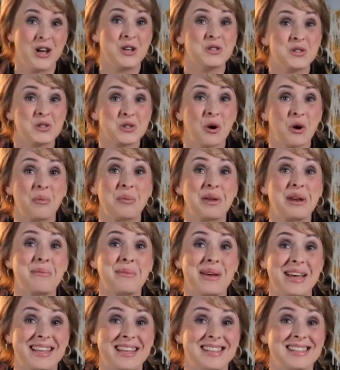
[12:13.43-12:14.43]
So many
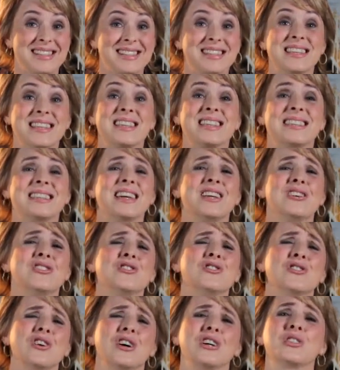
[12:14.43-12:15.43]
men said that they
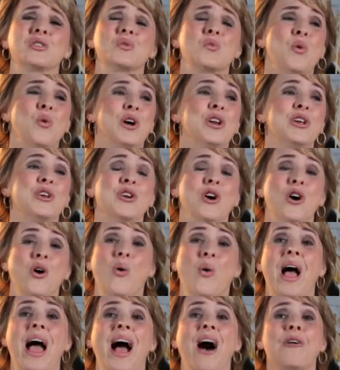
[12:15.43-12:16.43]
just want to know
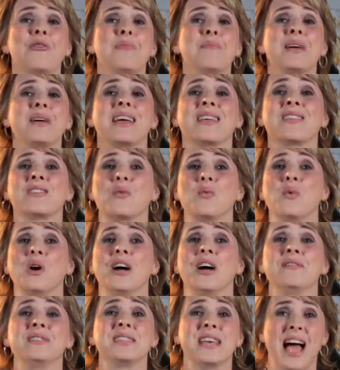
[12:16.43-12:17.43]
how to make their
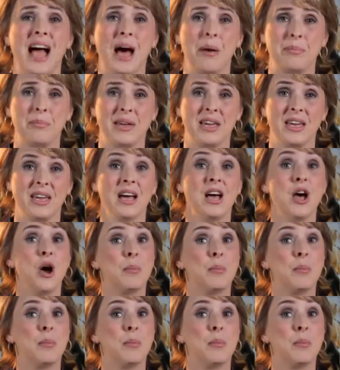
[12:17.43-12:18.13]
wives happy.